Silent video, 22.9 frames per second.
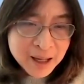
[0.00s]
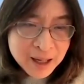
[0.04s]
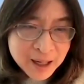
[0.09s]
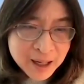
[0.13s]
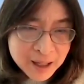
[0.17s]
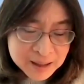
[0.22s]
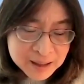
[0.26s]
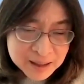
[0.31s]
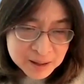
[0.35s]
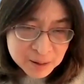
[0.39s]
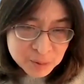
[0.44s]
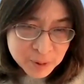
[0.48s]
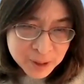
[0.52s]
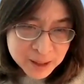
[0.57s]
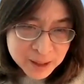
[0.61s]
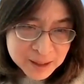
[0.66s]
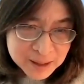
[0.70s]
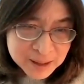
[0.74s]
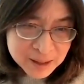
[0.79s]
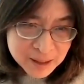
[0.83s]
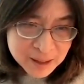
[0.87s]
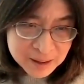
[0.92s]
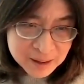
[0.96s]
as a
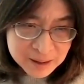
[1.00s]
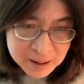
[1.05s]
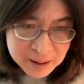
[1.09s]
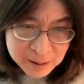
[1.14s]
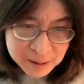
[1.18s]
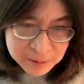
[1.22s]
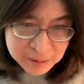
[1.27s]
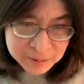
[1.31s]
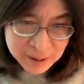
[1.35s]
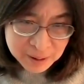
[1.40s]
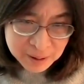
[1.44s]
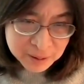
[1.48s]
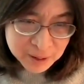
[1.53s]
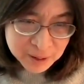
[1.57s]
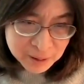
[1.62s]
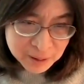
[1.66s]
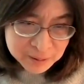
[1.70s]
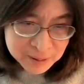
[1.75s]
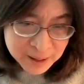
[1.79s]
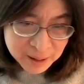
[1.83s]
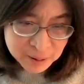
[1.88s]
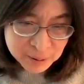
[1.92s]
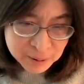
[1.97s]
resident of downtown
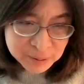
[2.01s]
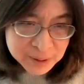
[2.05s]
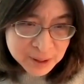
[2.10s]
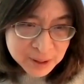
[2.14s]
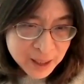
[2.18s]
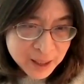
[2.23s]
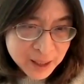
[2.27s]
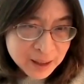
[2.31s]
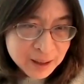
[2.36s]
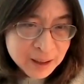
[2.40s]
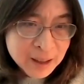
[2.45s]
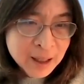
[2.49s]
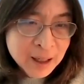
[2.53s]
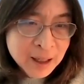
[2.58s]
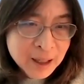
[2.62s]
San Jose.